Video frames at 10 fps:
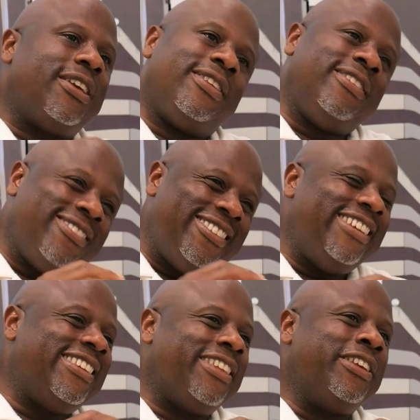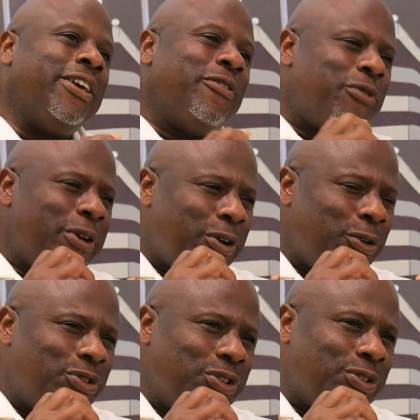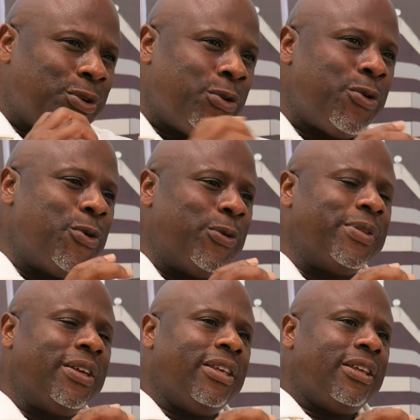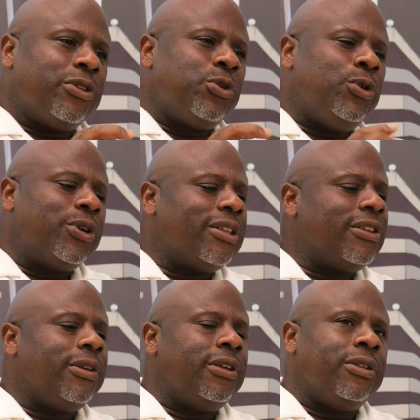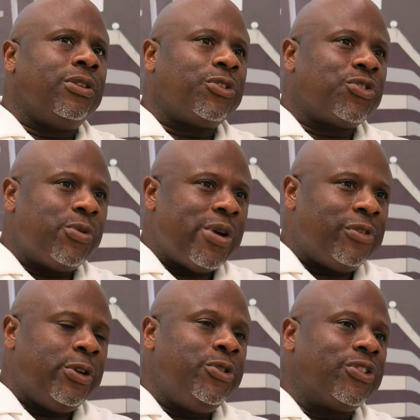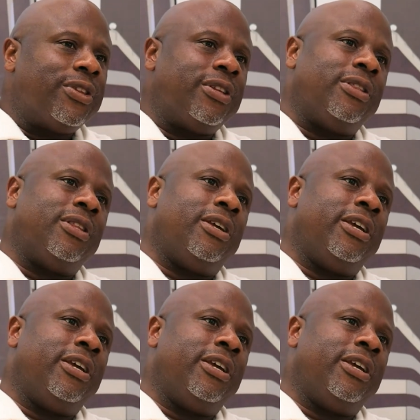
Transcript: that is needed for a country to grow. You look at the Industrial Revolution in the